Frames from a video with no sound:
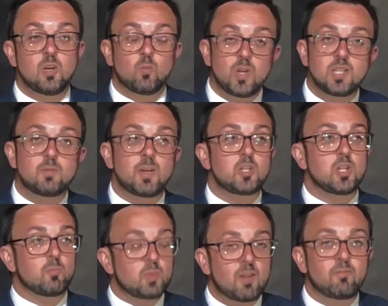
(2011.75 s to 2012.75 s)
We need to make sure
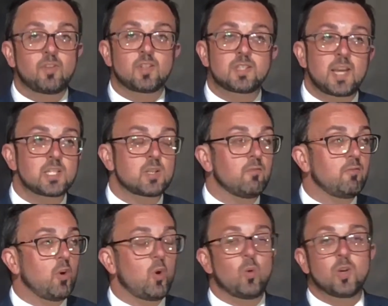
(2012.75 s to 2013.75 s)
that brownfield sites come
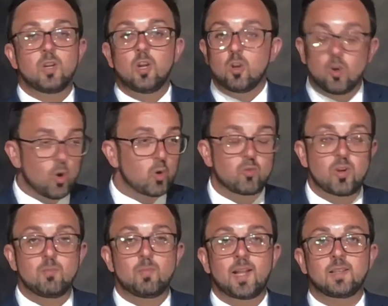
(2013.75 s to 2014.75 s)
forward, not
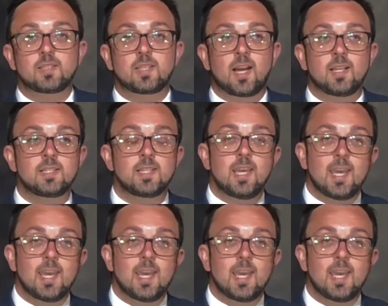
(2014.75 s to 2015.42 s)
greenbelt sites.